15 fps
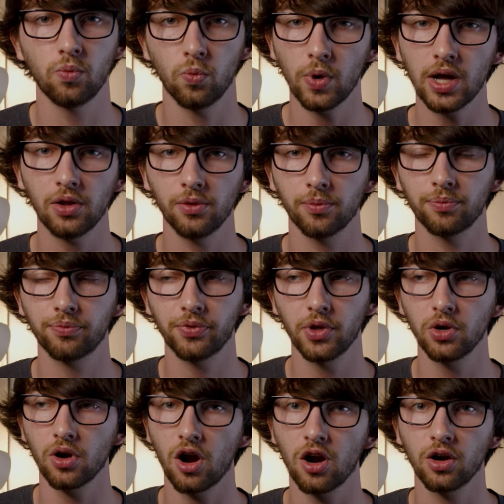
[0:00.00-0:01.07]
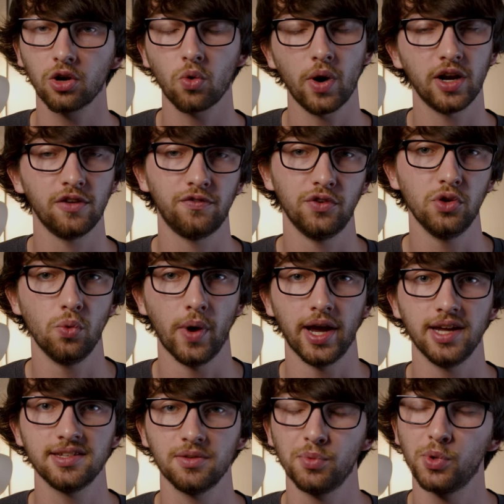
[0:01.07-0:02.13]
Well, there are quite a few
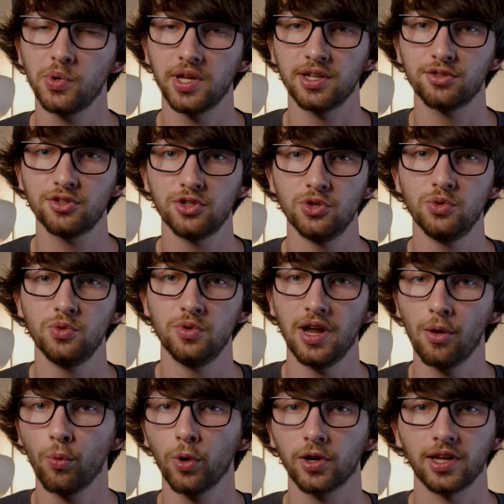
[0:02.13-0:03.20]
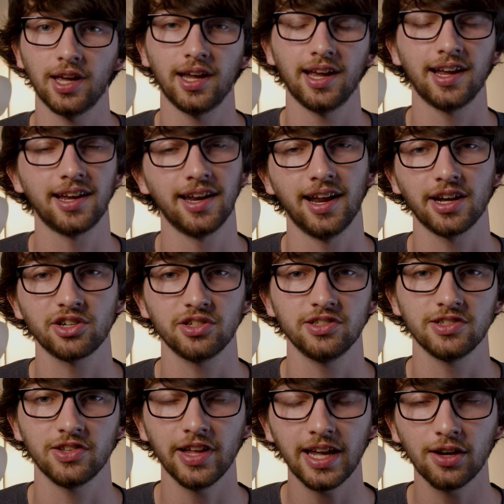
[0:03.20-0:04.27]
ways, and we'll get to networking and
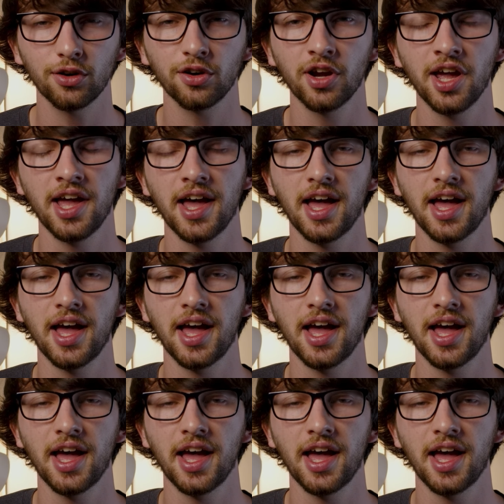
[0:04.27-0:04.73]
connections later,